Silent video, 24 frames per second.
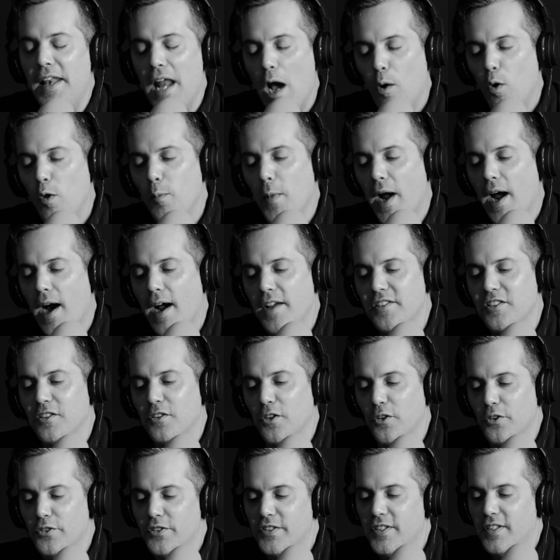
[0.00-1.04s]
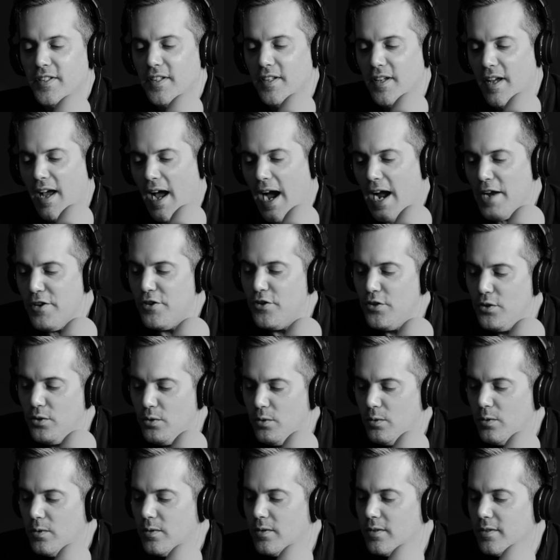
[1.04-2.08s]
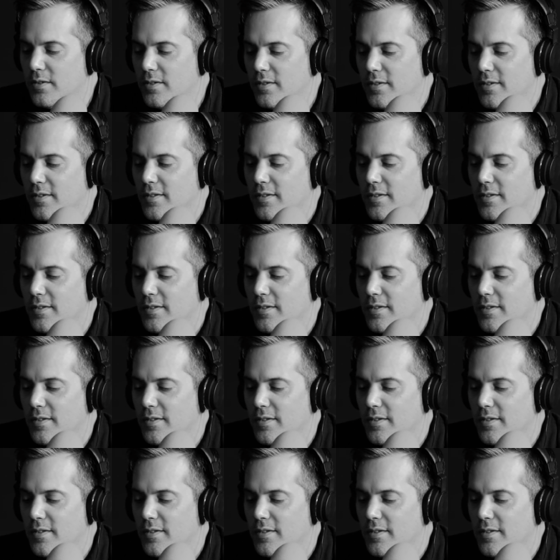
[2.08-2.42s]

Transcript: Not with my eyes closed. I do.